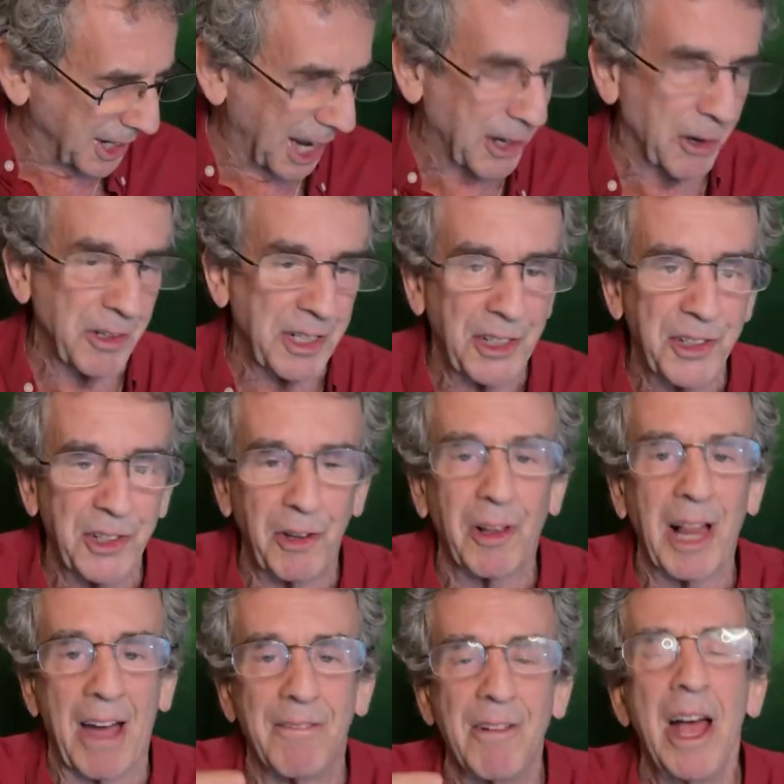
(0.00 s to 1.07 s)
energies. So you'll
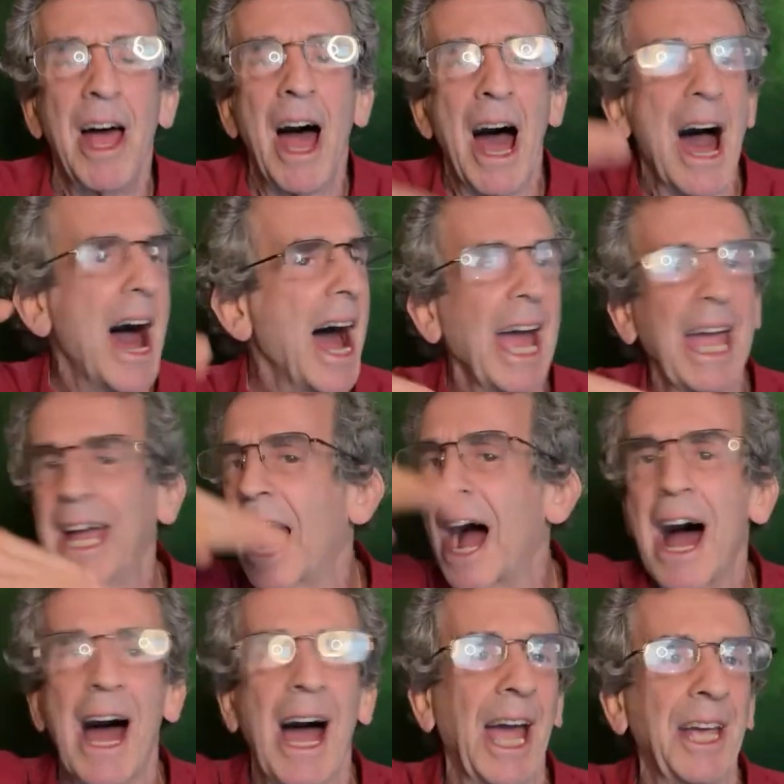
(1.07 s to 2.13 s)
have high
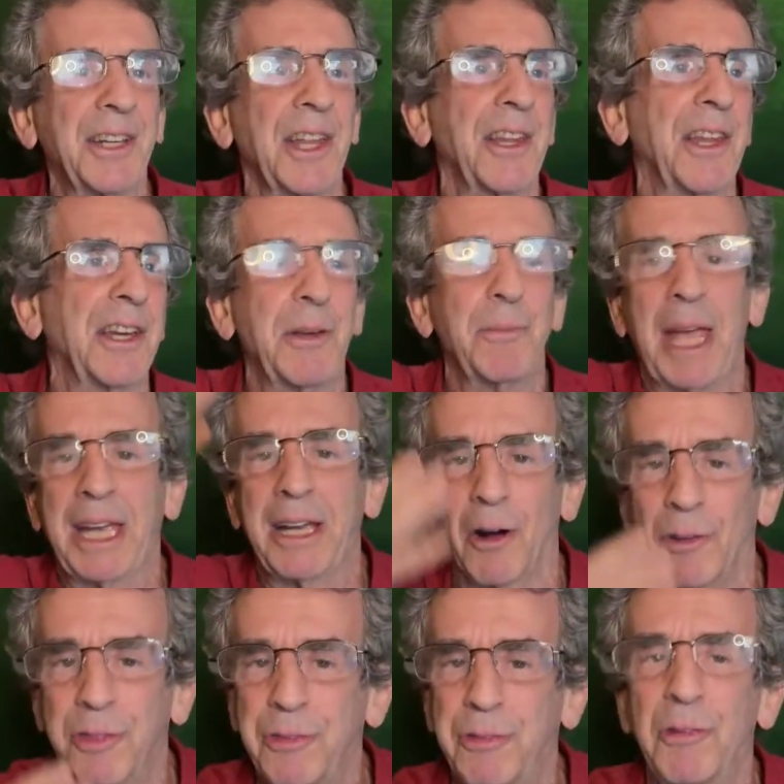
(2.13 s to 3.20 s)
highs, and then you may
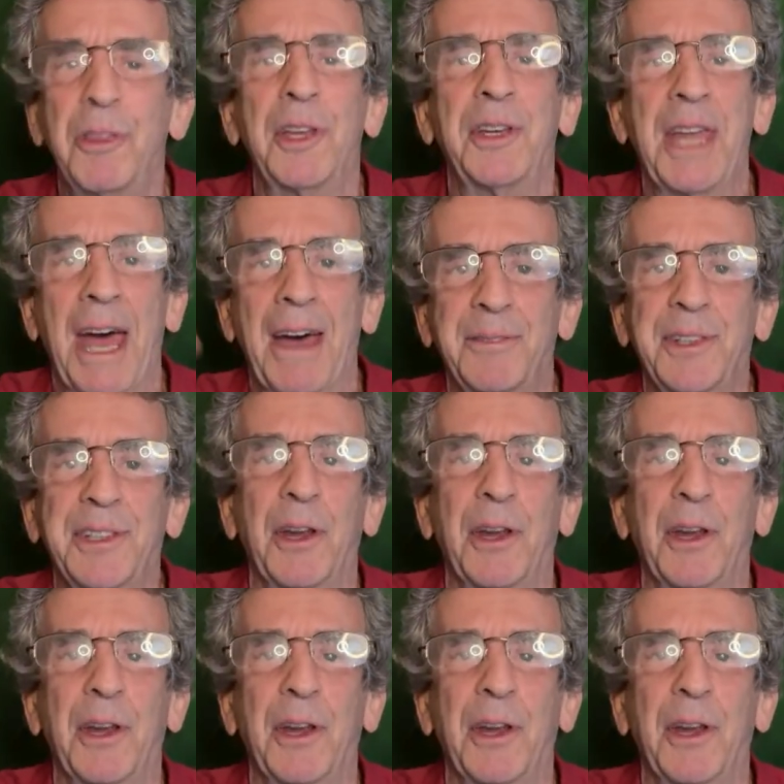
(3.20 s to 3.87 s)
go through the depths.